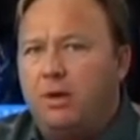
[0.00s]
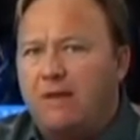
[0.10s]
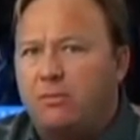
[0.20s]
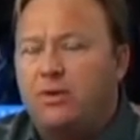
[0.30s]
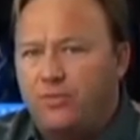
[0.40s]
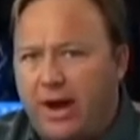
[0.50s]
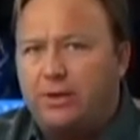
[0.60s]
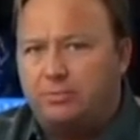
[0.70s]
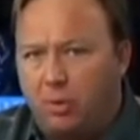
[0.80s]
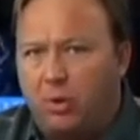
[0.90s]
government
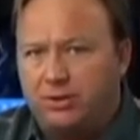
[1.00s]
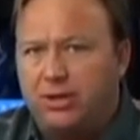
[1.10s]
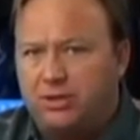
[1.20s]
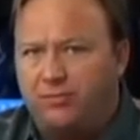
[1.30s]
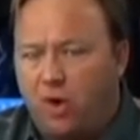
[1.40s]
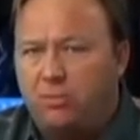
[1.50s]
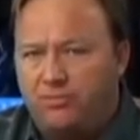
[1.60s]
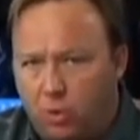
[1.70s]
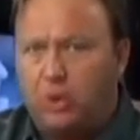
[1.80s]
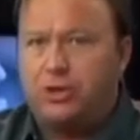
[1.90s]
transports as a form
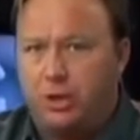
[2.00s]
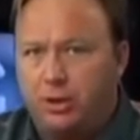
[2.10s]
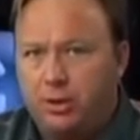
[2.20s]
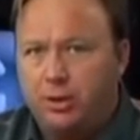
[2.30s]
of torture.